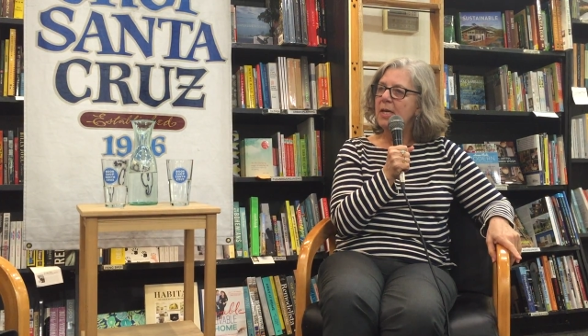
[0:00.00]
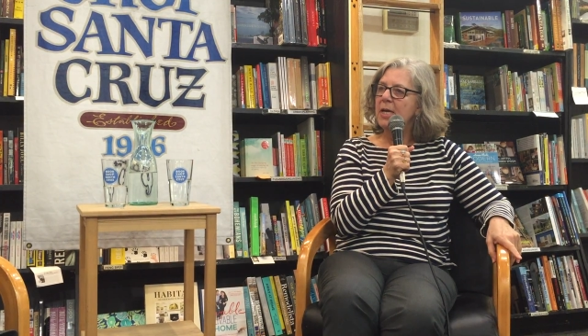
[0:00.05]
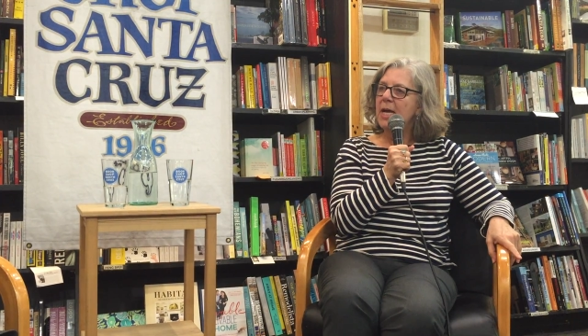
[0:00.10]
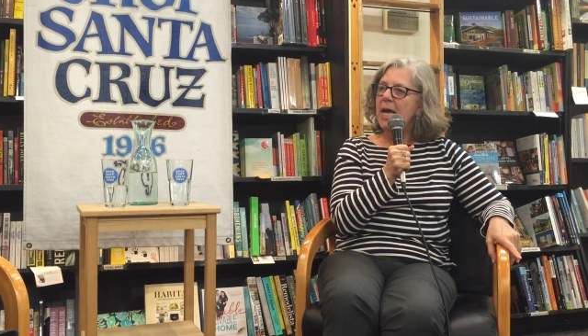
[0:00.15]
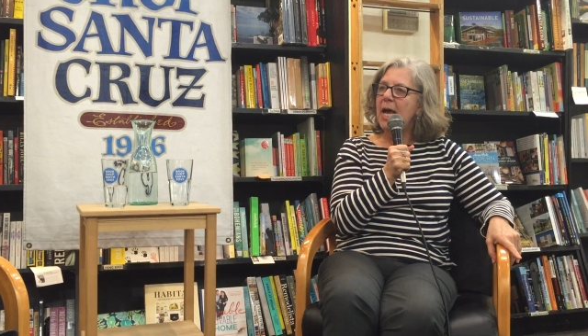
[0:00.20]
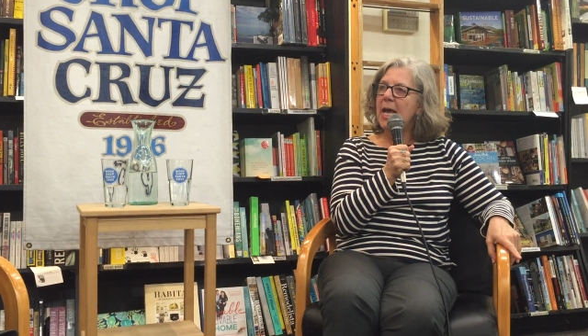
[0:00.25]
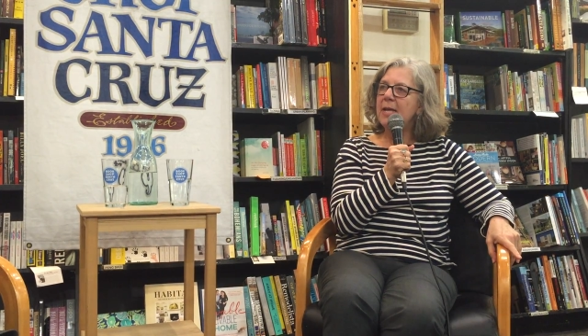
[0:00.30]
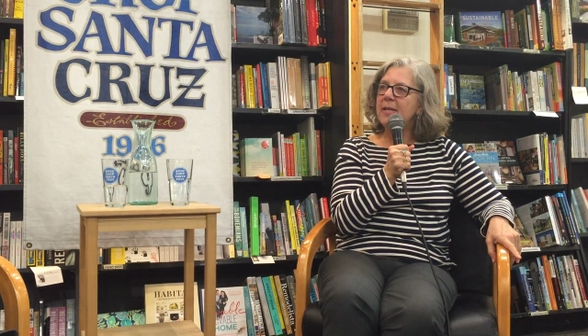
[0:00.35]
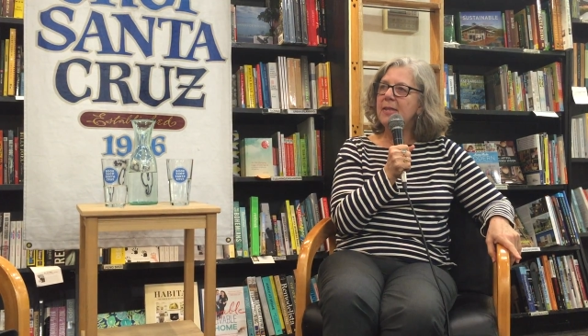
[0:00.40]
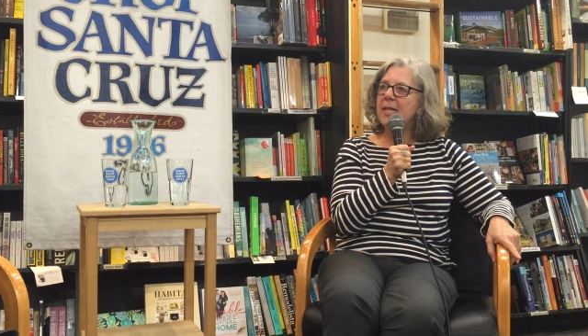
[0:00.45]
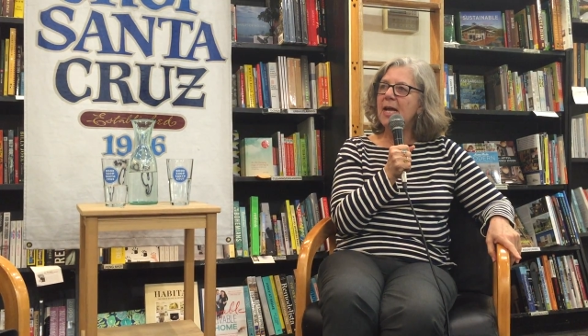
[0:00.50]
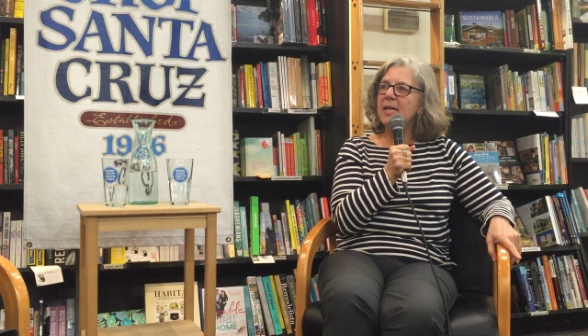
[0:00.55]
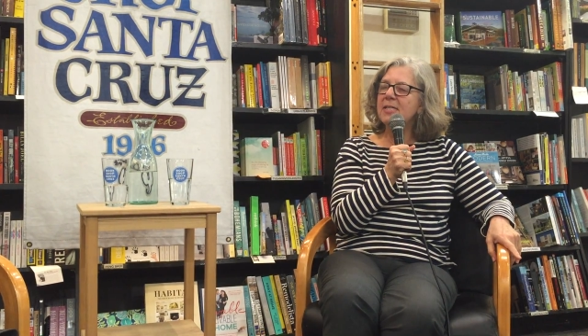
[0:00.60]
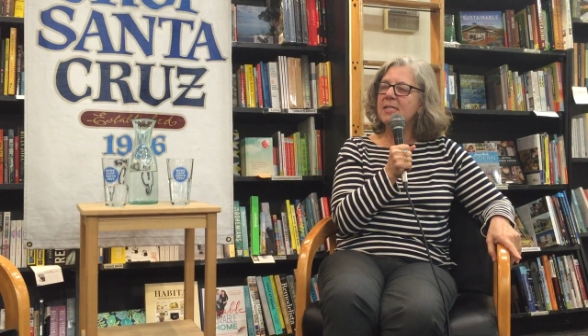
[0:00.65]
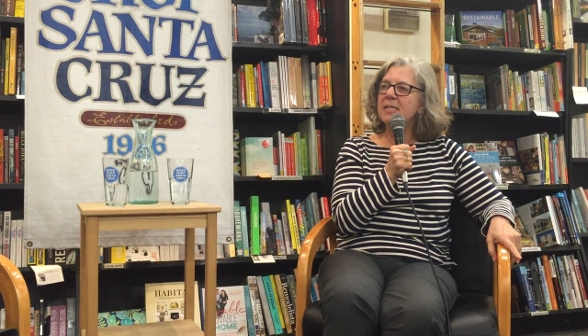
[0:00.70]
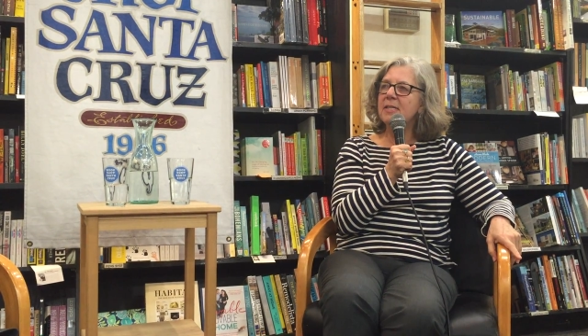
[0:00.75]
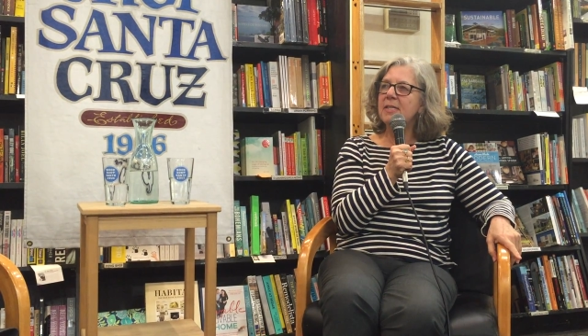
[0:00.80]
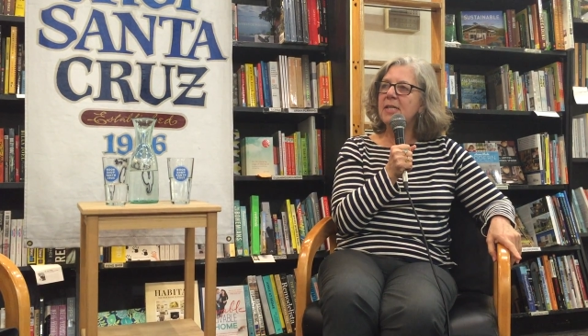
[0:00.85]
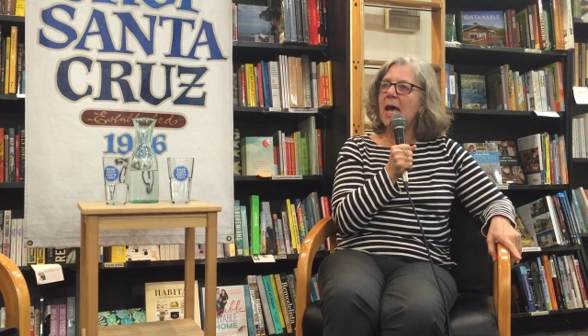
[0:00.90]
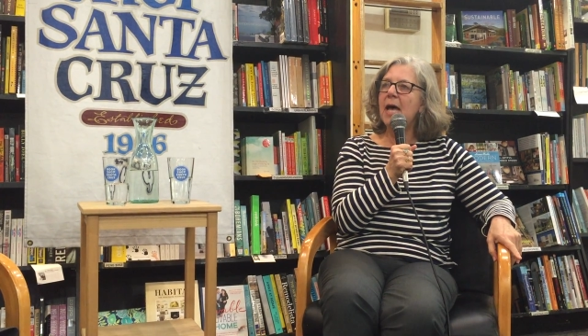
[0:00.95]
Mm. And that's
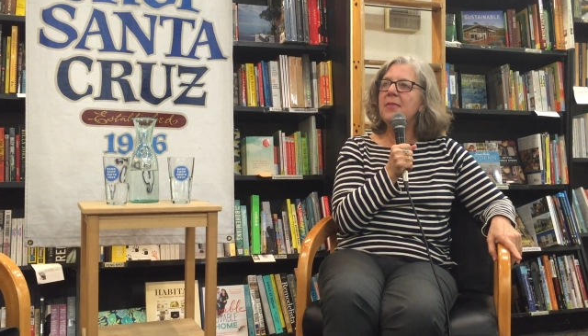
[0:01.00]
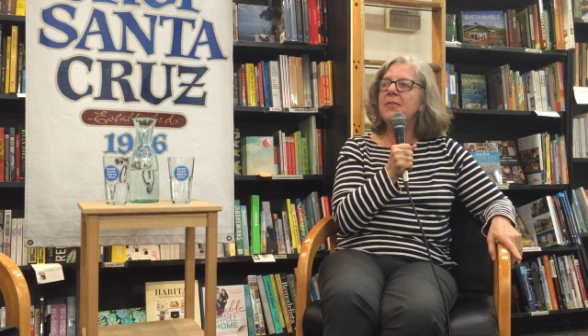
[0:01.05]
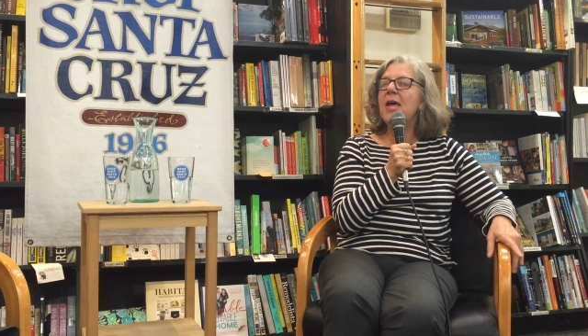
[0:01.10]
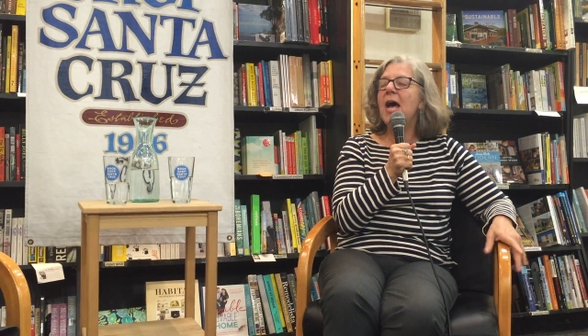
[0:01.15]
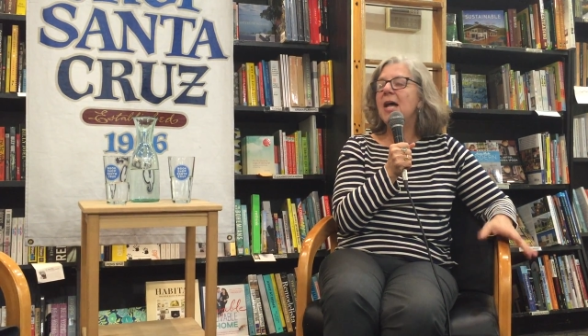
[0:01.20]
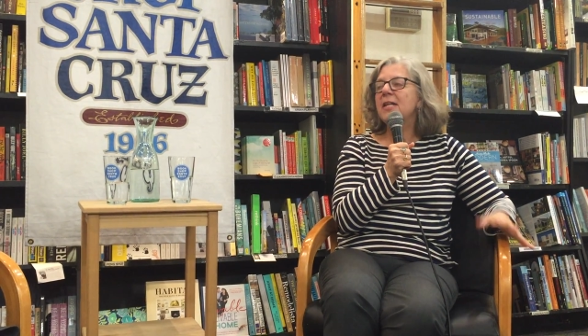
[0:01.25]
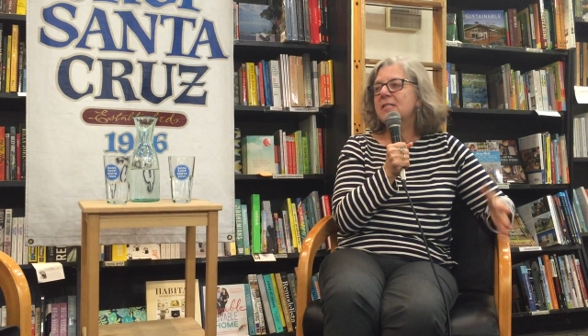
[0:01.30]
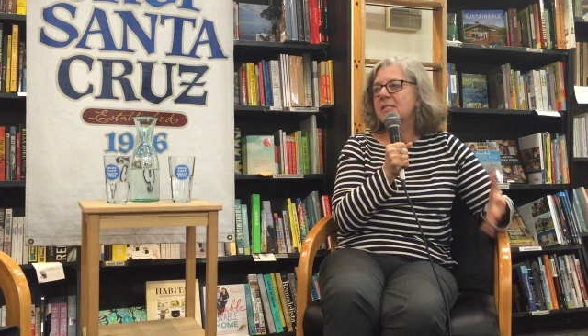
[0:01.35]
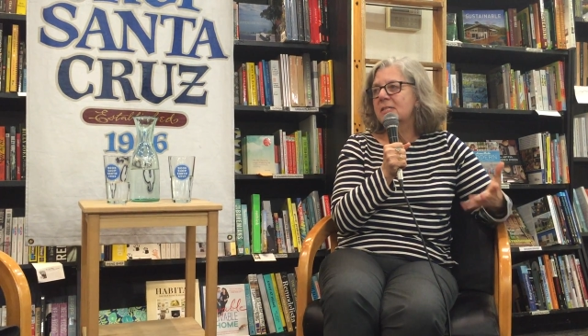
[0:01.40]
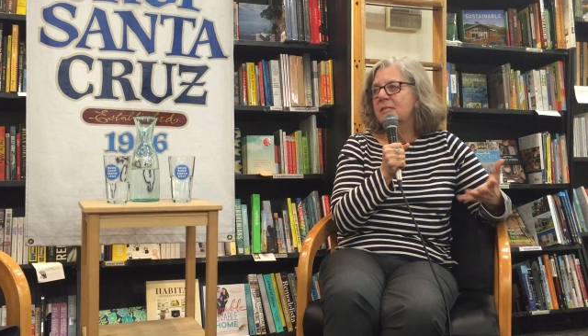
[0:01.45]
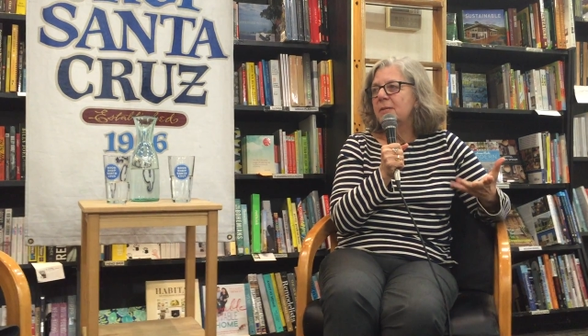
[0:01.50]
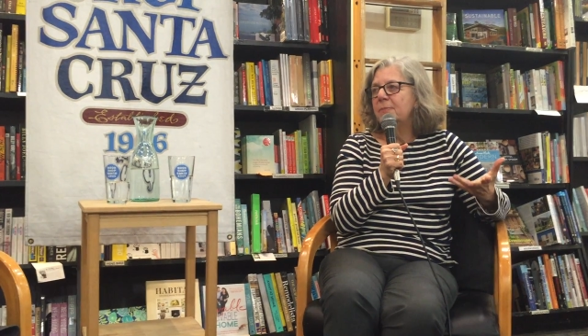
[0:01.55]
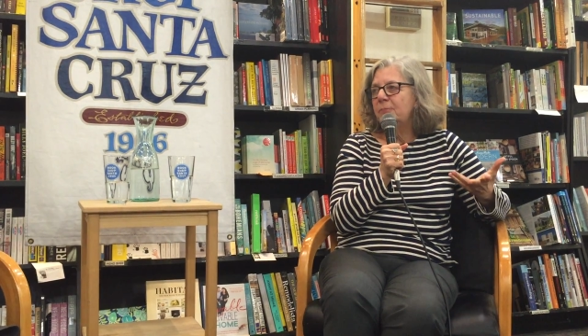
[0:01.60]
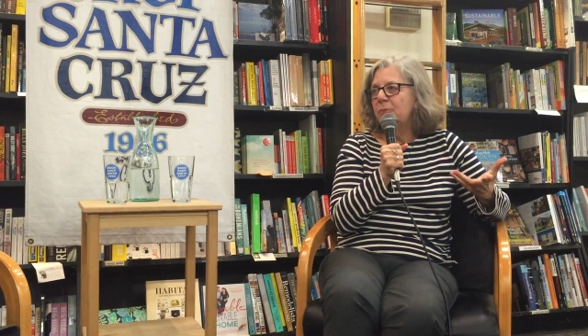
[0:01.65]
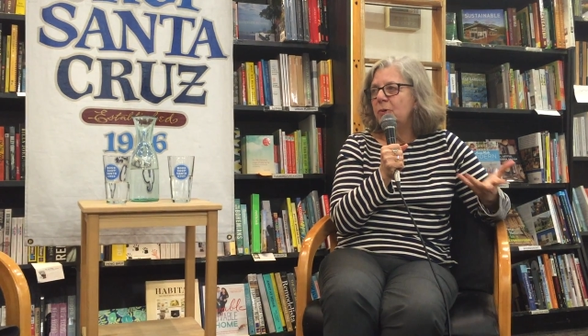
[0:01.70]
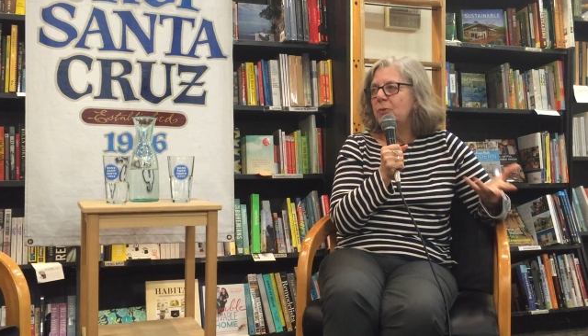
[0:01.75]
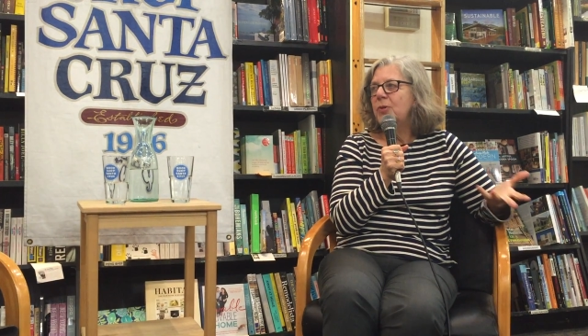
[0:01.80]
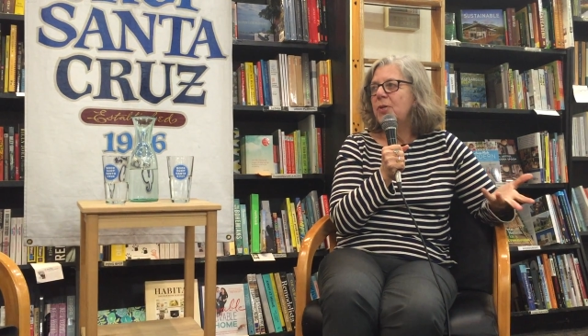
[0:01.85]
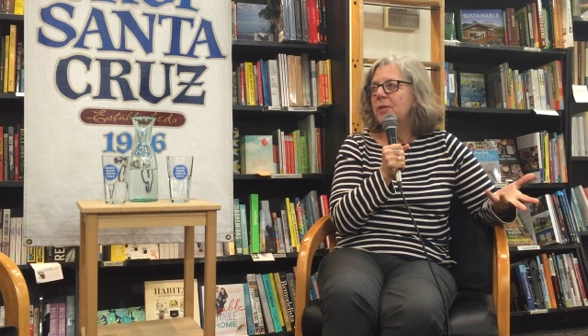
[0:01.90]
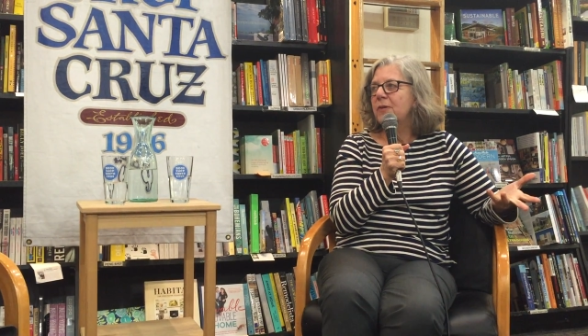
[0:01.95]
and that's the
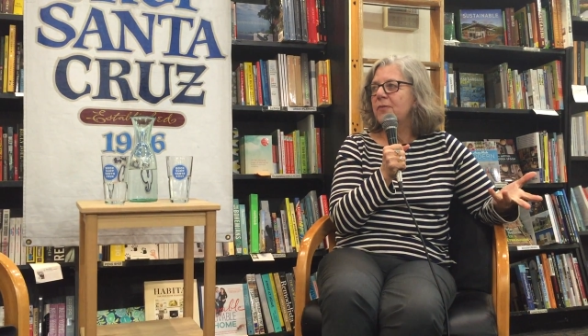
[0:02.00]
beauty